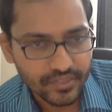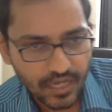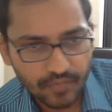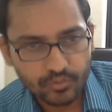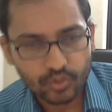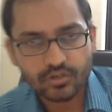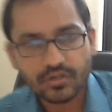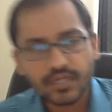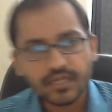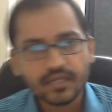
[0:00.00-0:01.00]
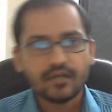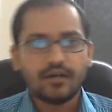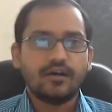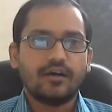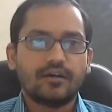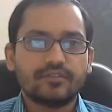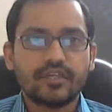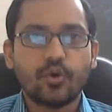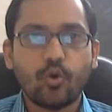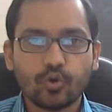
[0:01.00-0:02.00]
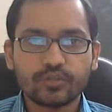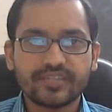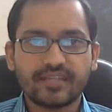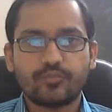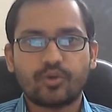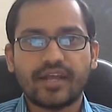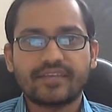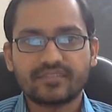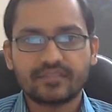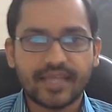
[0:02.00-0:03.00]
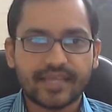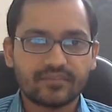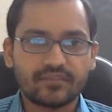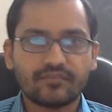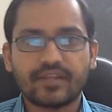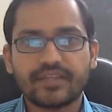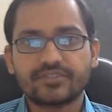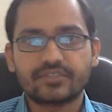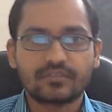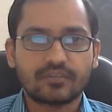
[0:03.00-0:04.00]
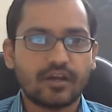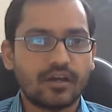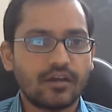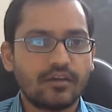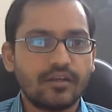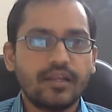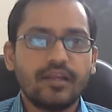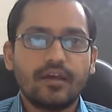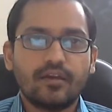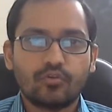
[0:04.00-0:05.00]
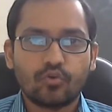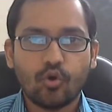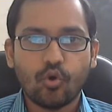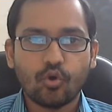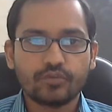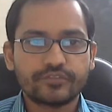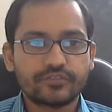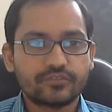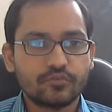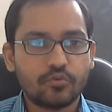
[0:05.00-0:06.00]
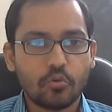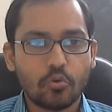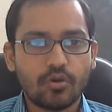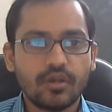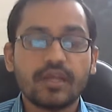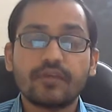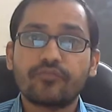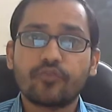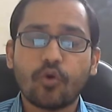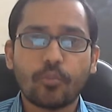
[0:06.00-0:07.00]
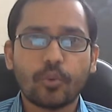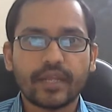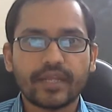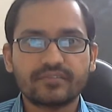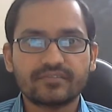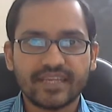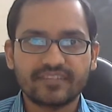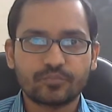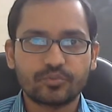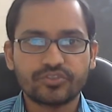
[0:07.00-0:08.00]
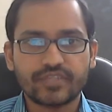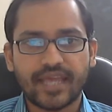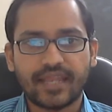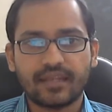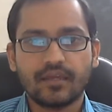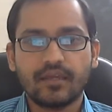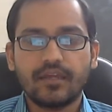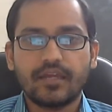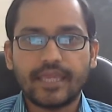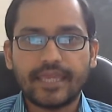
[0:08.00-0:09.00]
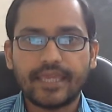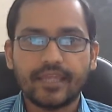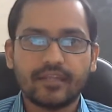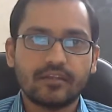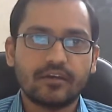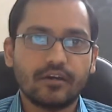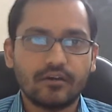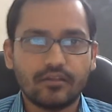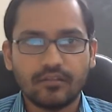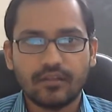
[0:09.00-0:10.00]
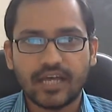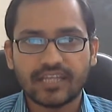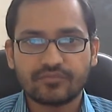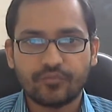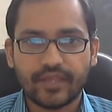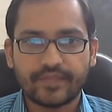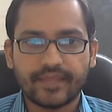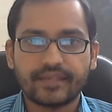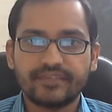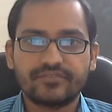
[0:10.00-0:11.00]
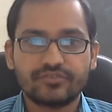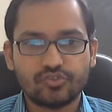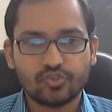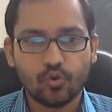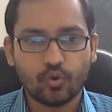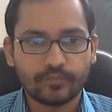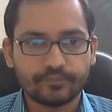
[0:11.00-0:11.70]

number, the wholesale price index inflation rose to 4.86% in last week, that is June.